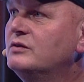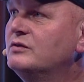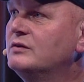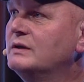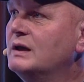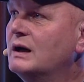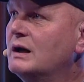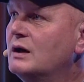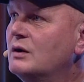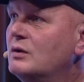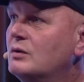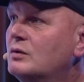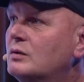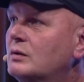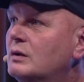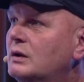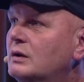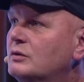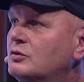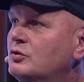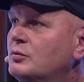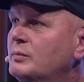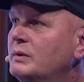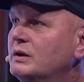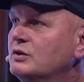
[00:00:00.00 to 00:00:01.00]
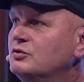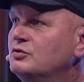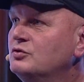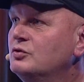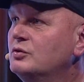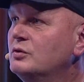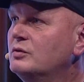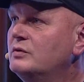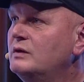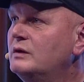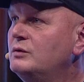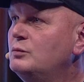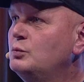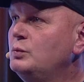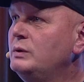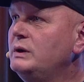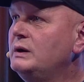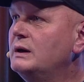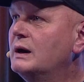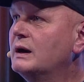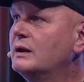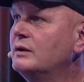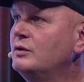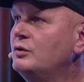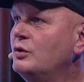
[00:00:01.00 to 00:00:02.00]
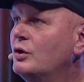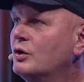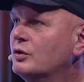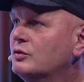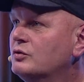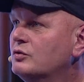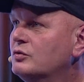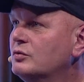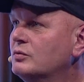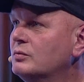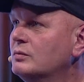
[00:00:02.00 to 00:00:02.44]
now to make sure that we are not